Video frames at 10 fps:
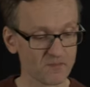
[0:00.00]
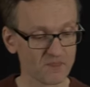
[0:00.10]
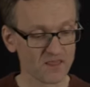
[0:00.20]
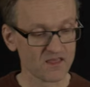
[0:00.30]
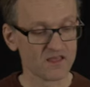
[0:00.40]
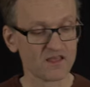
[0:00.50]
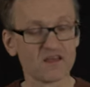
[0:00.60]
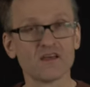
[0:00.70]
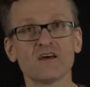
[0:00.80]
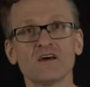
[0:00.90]

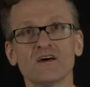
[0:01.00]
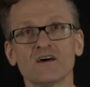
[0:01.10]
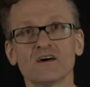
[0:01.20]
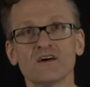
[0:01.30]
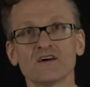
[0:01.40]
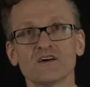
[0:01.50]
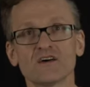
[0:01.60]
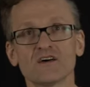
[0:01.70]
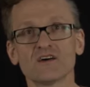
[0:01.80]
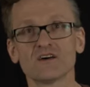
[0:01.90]

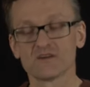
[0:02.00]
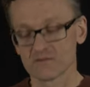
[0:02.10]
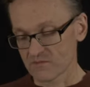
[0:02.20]
[no speech]